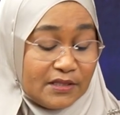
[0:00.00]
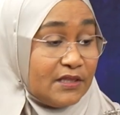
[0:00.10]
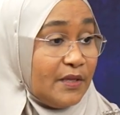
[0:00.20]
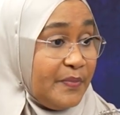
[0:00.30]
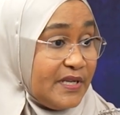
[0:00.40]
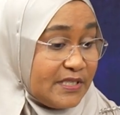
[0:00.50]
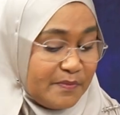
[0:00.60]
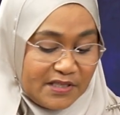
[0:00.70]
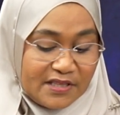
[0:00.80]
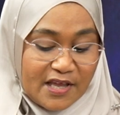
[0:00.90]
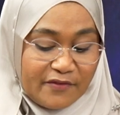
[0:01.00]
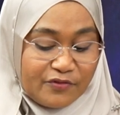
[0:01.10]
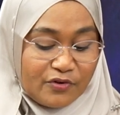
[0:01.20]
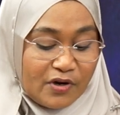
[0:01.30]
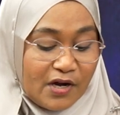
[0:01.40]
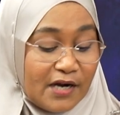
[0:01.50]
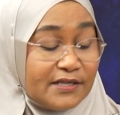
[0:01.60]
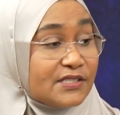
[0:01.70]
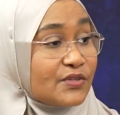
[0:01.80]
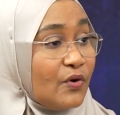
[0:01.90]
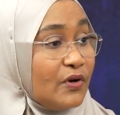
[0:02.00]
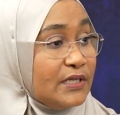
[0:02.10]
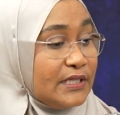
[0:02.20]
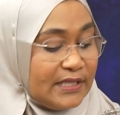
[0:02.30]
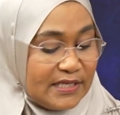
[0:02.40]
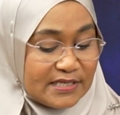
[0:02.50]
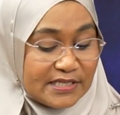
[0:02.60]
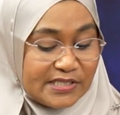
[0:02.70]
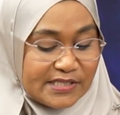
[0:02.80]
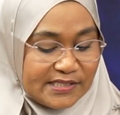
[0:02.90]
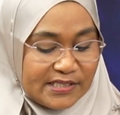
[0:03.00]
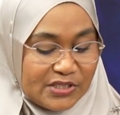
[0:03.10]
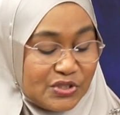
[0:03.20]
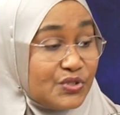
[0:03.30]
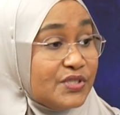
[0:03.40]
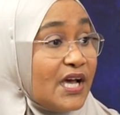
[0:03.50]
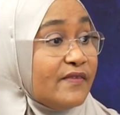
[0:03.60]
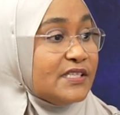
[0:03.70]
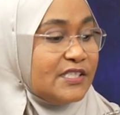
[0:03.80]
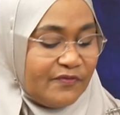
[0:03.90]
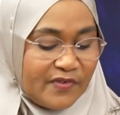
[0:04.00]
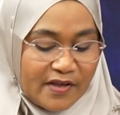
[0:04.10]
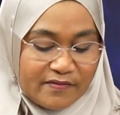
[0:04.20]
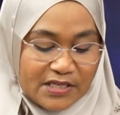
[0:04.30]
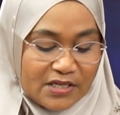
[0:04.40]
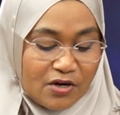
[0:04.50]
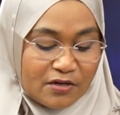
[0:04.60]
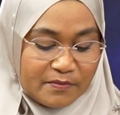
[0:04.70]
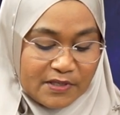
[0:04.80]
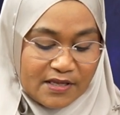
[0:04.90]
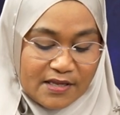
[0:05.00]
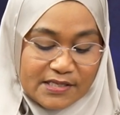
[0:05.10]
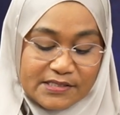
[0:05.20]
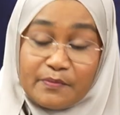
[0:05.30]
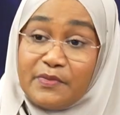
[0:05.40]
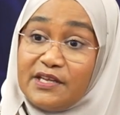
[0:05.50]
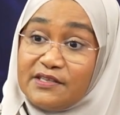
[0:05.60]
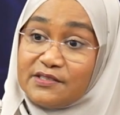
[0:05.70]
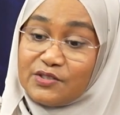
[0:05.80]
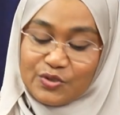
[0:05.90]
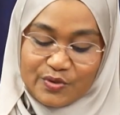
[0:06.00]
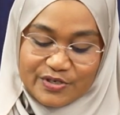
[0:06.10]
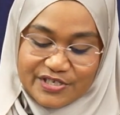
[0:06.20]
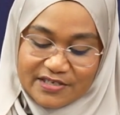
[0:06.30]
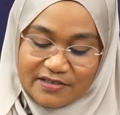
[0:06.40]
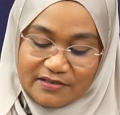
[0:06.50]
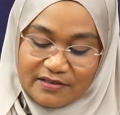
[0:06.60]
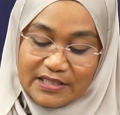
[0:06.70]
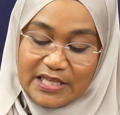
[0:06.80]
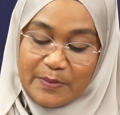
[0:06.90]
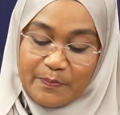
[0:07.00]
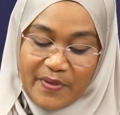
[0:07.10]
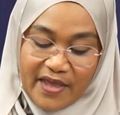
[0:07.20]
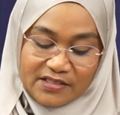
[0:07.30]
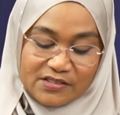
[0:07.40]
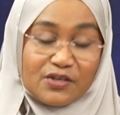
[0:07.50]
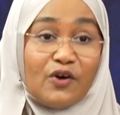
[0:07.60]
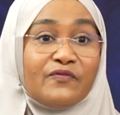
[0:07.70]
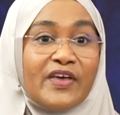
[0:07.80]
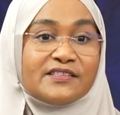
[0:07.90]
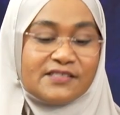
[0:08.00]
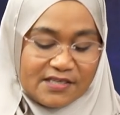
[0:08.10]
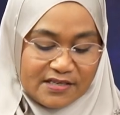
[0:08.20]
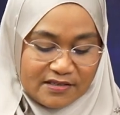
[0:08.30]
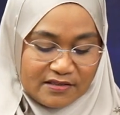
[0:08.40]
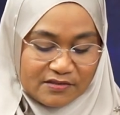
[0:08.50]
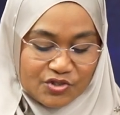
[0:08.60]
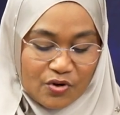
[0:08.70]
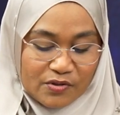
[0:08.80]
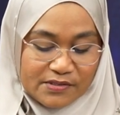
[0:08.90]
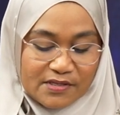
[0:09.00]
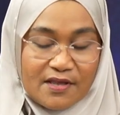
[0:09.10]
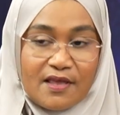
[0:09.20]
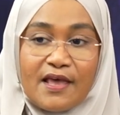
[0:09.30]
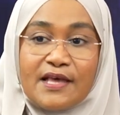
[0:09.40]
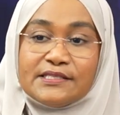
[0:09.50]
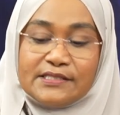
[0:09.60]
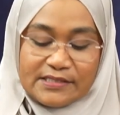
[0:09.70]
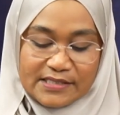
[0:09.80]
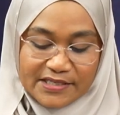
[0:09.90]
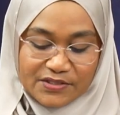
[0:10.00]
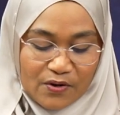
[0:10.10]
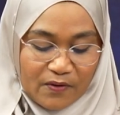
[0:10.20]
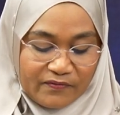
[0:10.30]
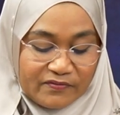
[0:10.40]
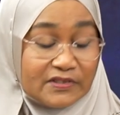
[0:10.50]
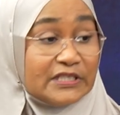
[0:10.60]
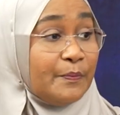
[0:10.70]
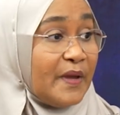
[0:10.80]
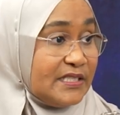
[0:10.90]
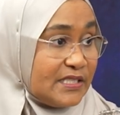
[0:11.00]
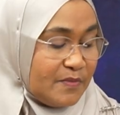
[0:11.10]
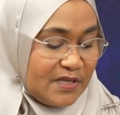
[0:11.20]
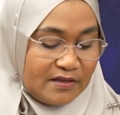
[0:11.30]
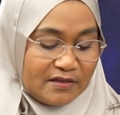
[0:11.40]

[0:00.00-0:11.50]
The pandemic therefore underscored the urgency to diversify our economy as a means to cushion the impact of external shocks as that of the pandemic.